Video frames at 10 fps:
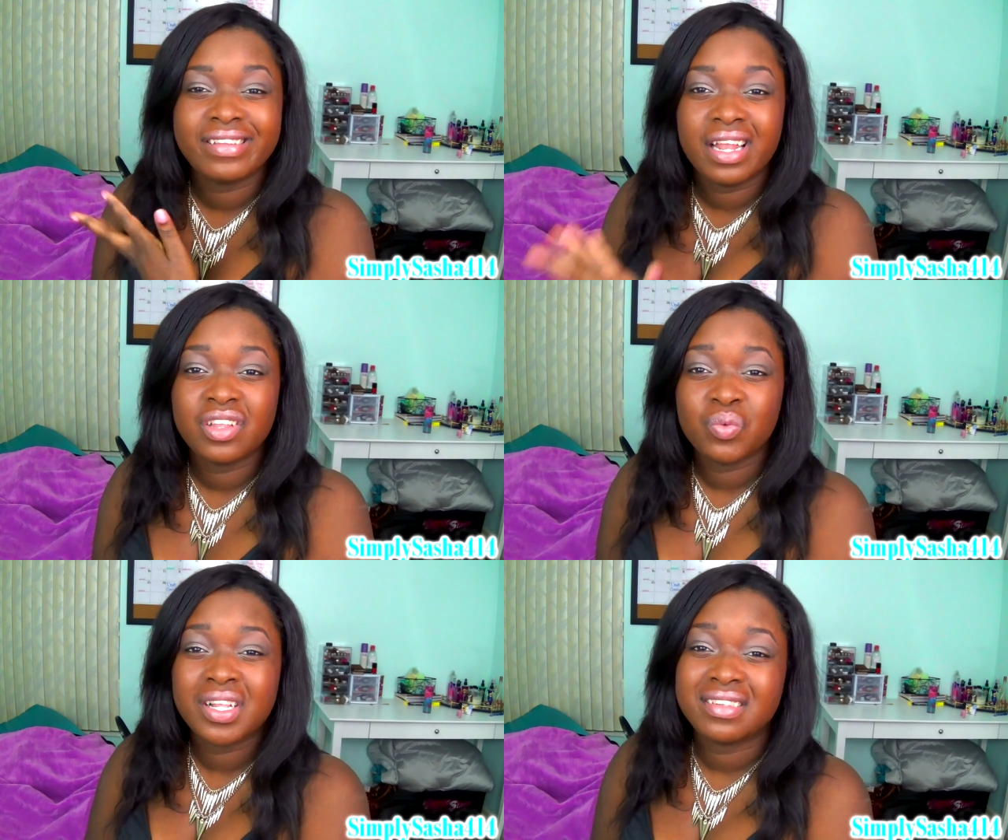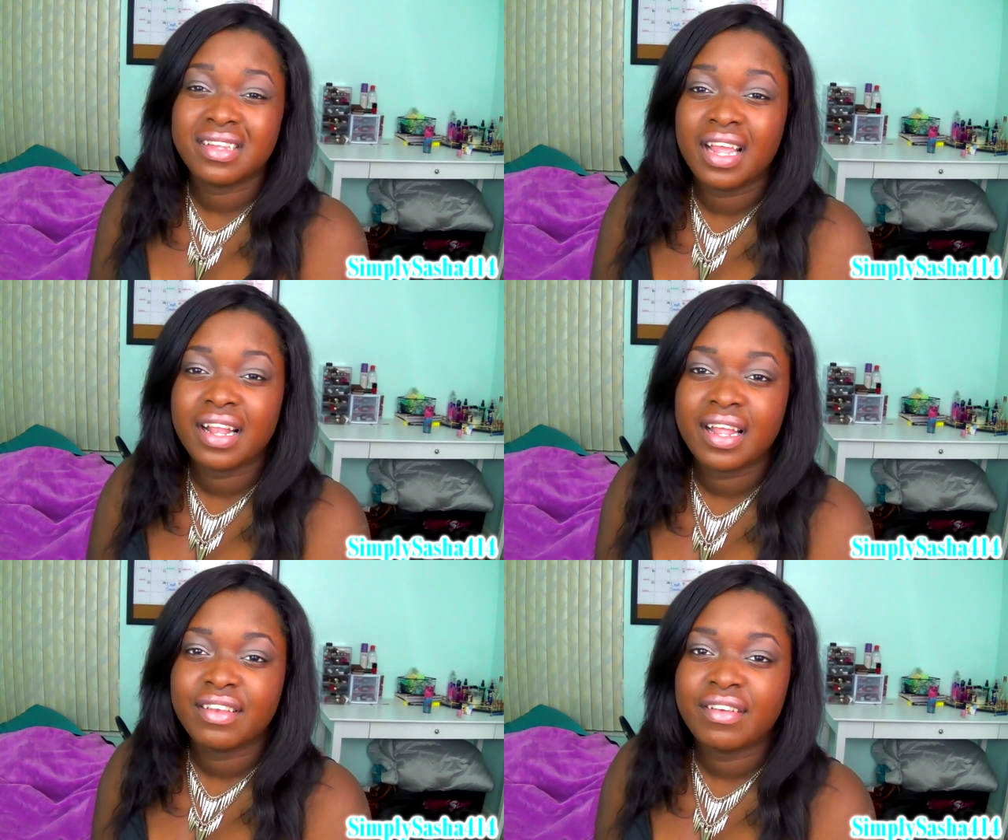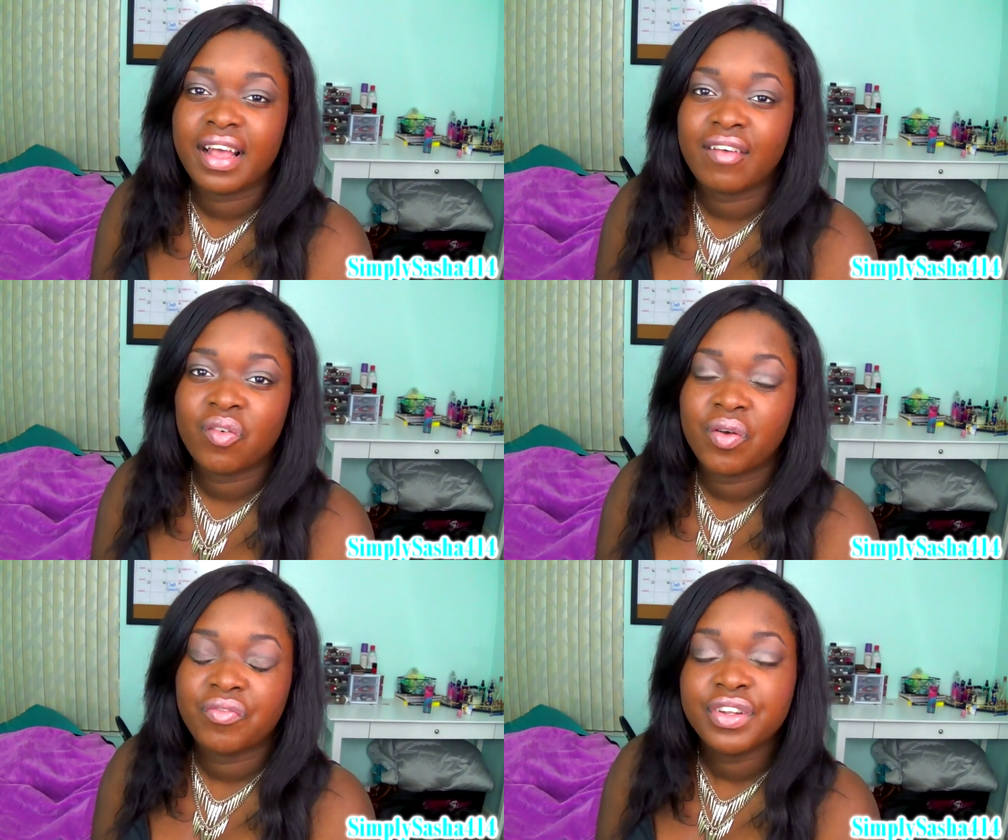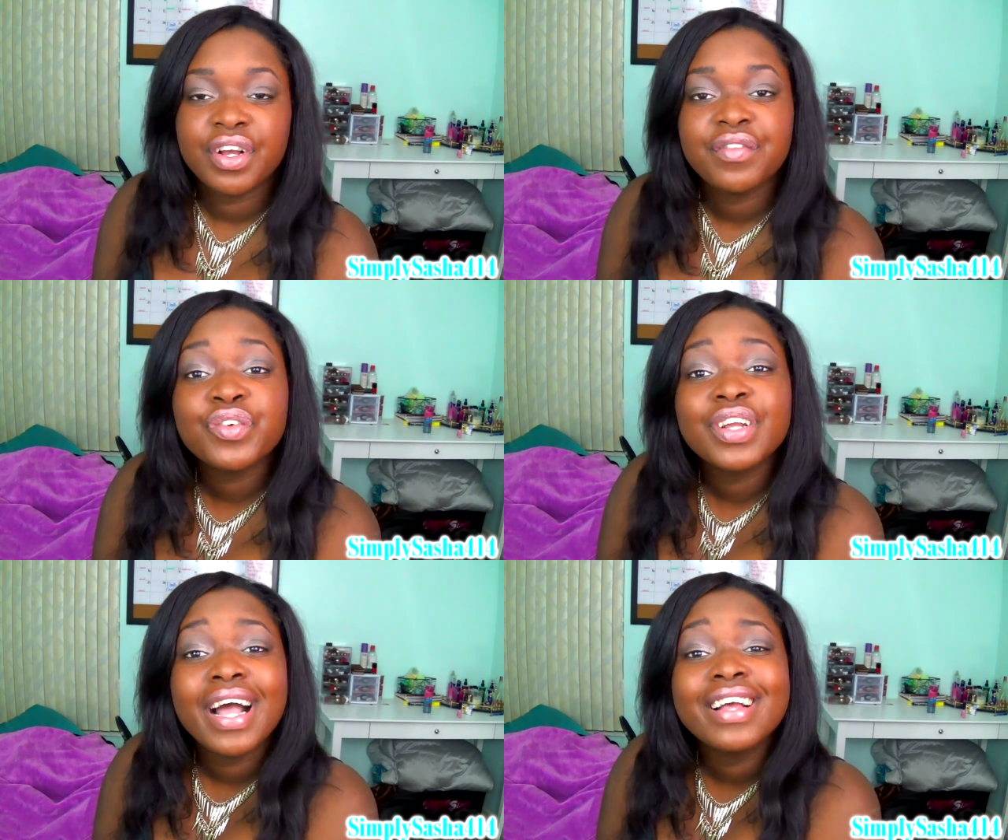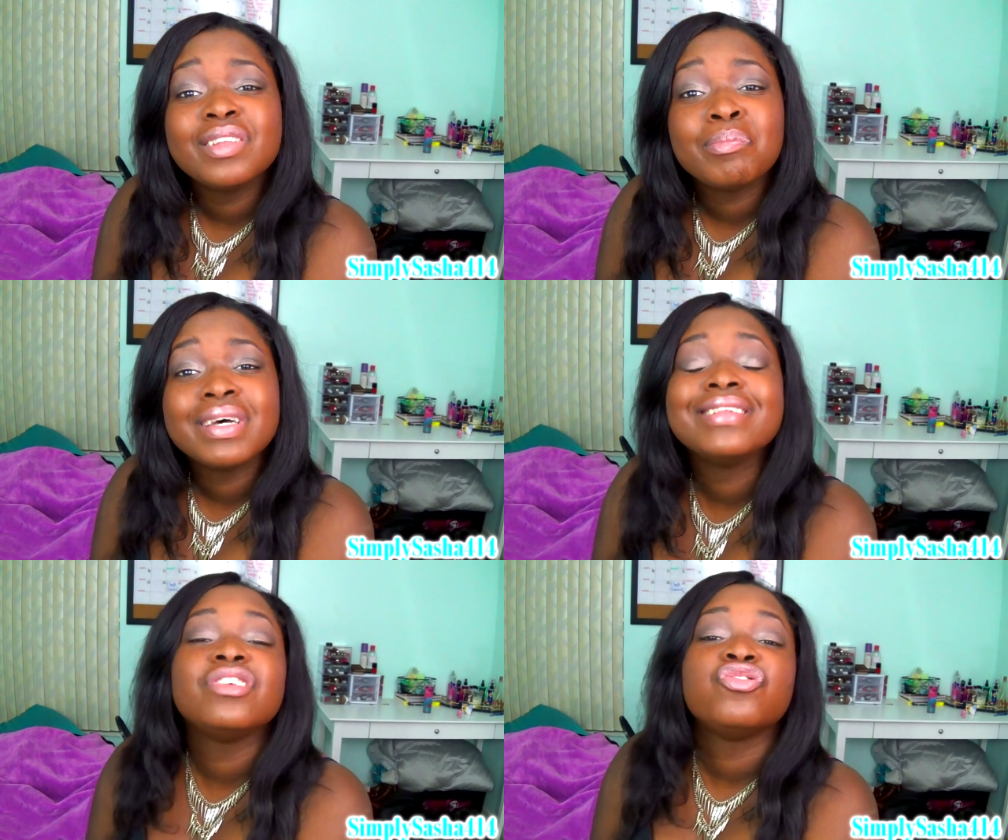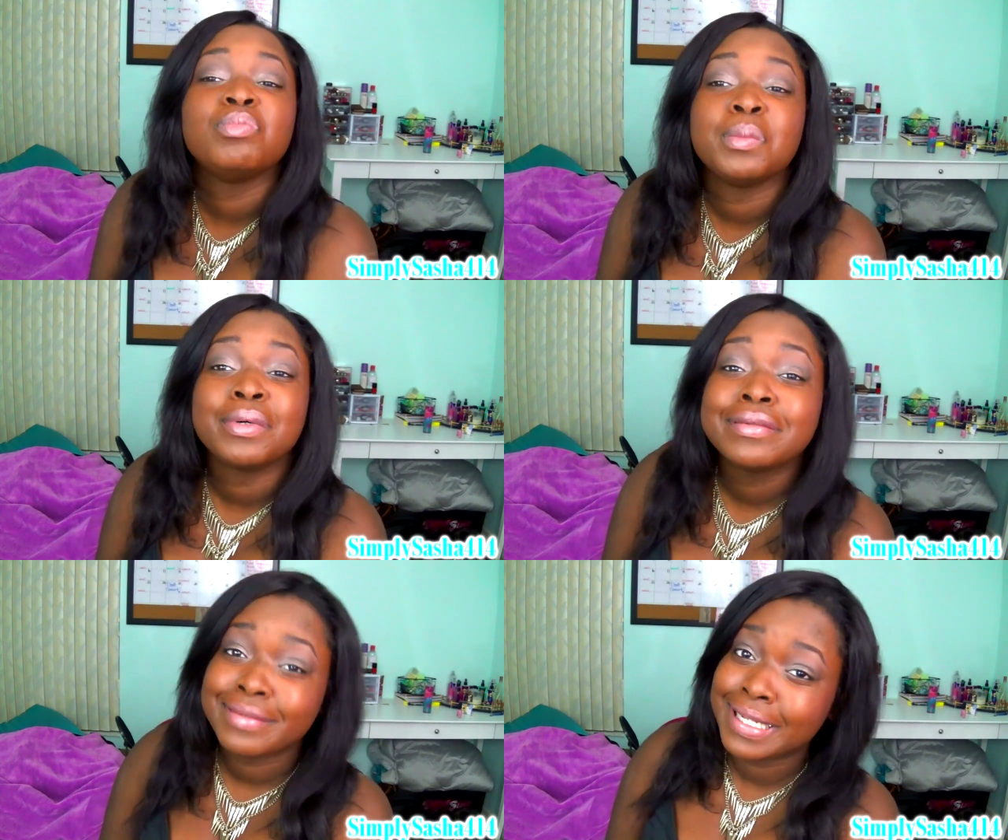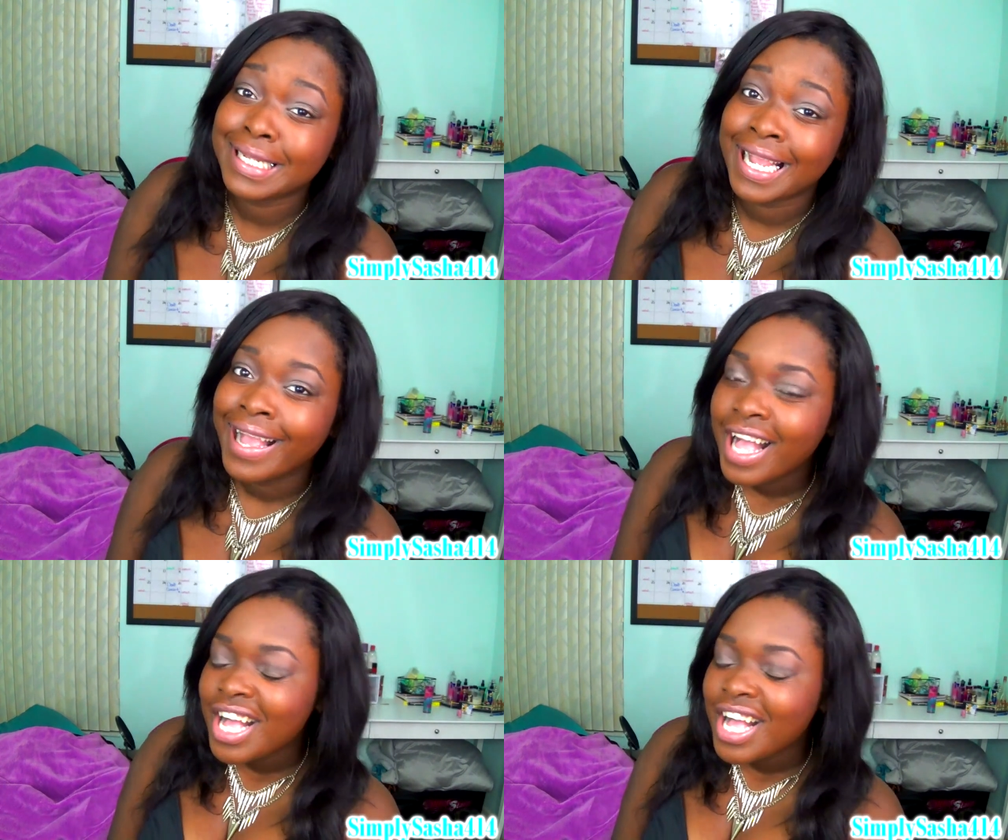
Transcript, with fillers: Today's Wednesday and I do not have a video up for you guys, but this should be up on Sunday.